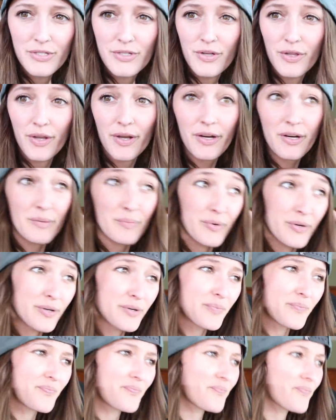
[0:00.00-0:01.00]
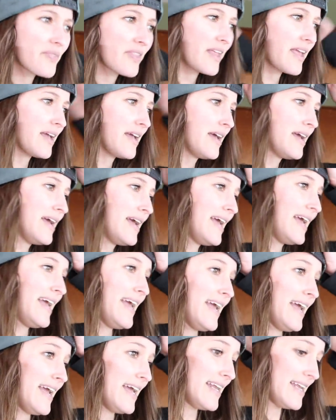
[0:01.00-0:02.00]
to the herb room
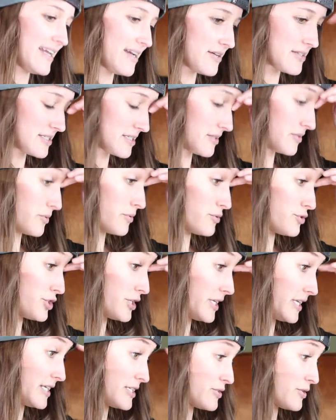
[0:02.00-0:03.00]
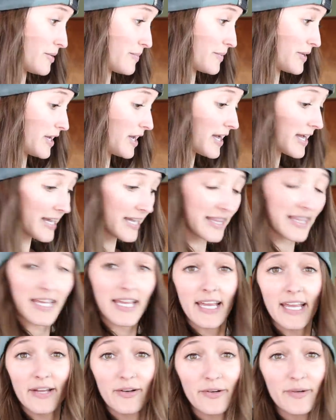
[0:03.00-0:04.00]
and now it's a little chilly so I'm kicking the
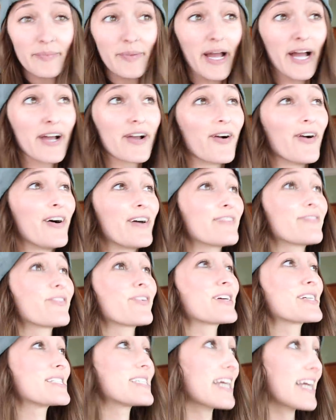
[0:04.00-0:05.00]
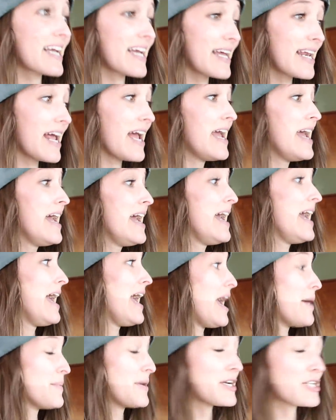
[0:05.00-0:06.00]
heater back on for a second.
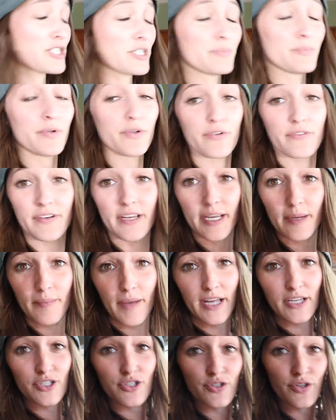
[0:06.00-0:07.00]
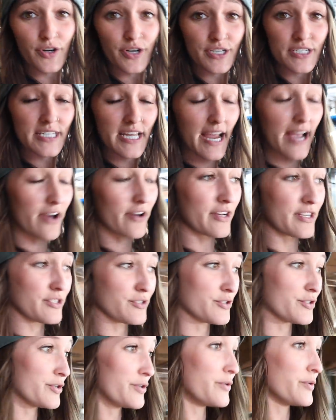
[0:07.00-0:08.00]
I'm actually moving my starts out
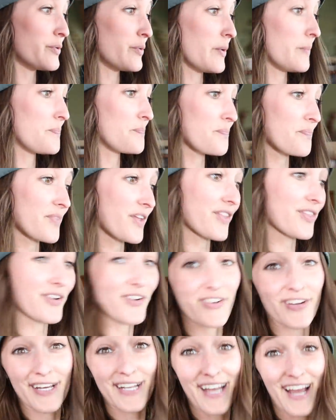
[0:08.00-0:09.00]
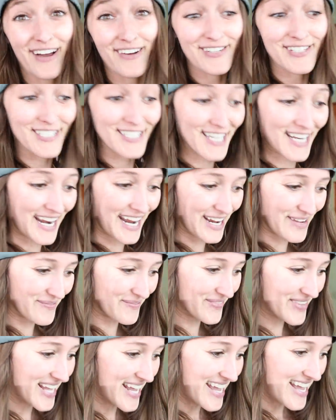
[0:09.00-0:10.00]
into the greenhouse today.
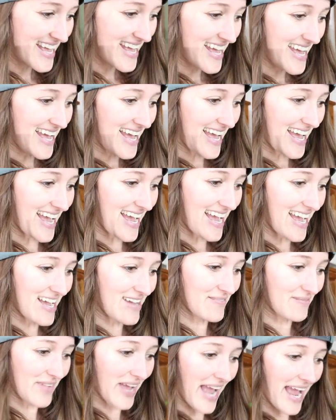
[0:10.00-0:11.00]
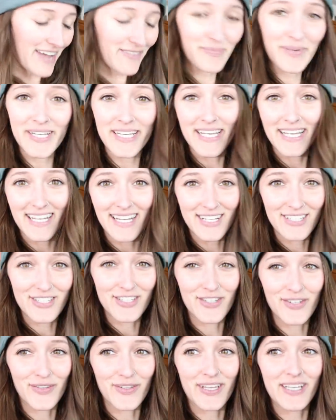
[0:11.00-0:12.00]
Um, I've been needing
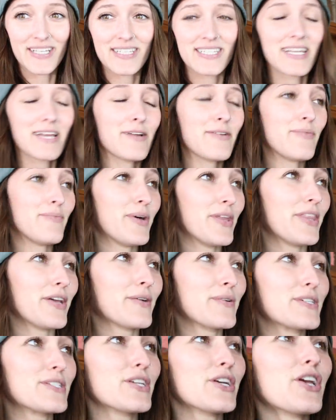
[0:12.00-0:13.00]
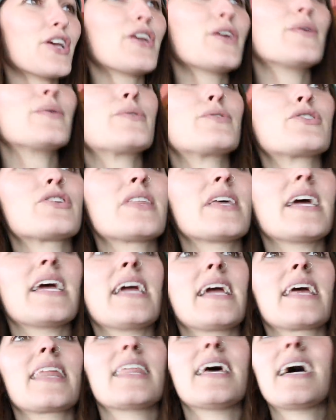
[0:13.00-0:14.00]
to do this but there was a huge
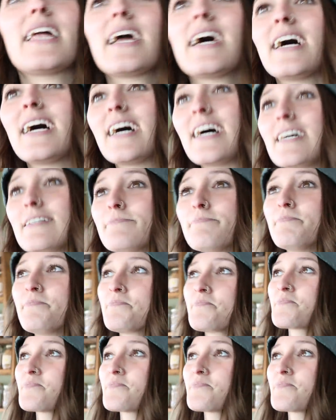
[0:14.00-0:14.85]
thing that um,